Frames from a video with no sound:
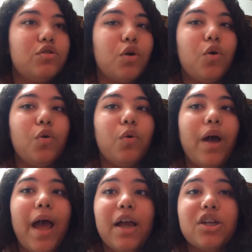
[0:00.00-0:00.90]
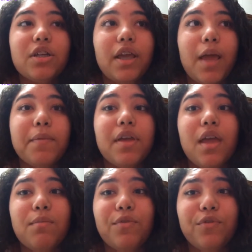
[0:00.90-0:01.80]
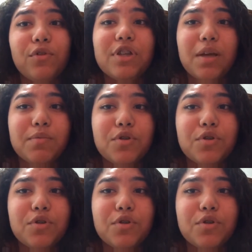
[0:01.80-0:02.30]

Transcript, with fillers: so actually, I became a full-time